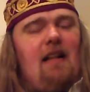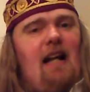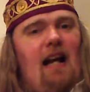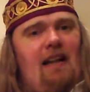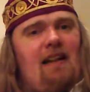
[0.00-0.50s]

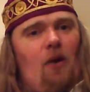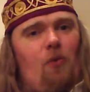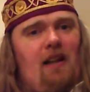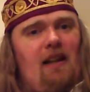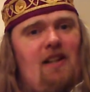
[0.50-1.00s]
and in
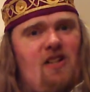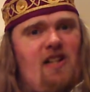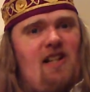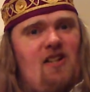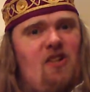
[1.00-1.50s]
Old English
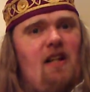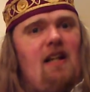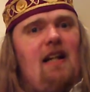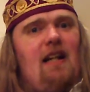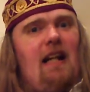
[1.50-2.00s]
it is
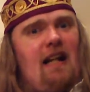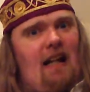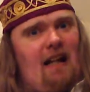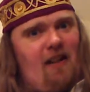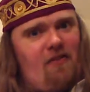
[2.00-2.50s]
ear
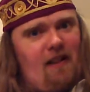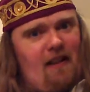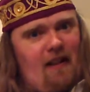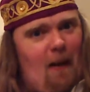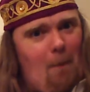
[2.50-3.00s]
cleaning
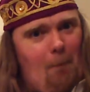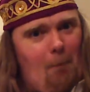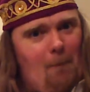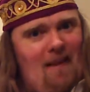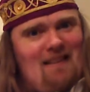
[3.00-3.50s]
finger.
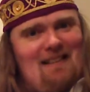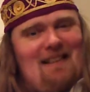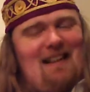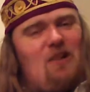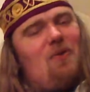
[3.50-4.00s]

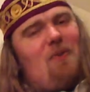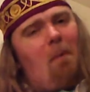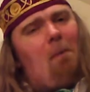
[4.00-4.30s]
And it's sort of